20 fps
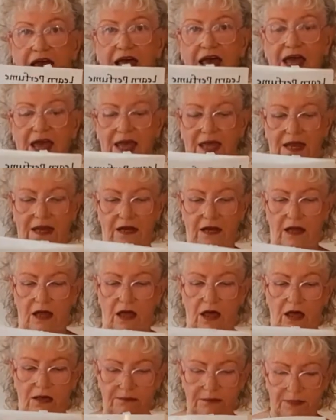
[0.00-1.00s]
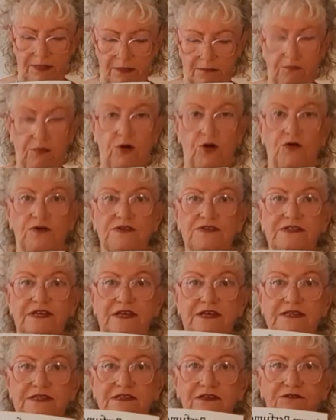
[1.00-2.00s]
and I'm in the
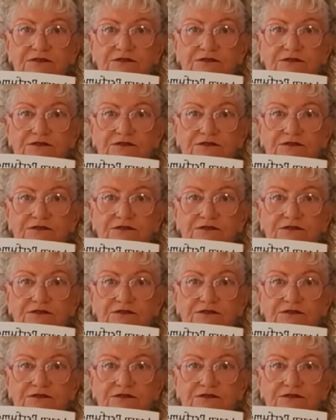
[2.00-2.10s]
process of